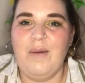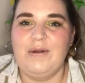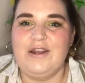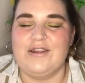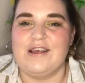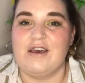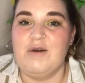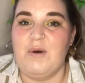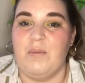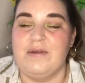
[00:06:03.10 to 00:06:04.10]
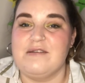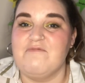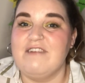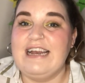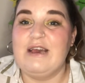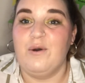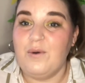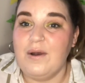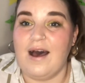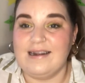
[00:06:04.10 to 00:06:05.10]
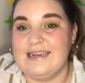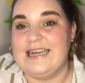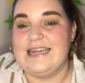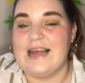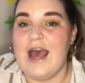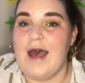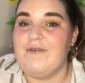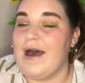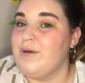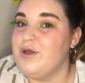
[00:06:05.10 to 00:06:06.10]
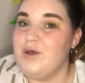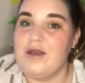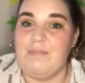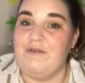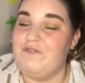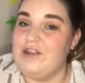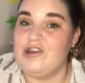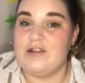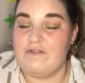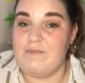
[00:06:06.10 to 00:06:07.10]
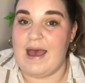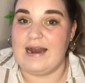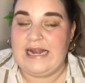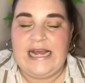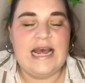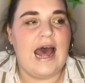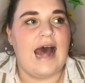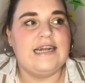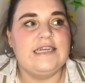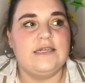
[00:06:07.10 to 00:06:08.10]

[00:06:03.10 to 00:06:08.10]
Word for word: want you to come up with some really cool ideas of how you can be fishers of men. And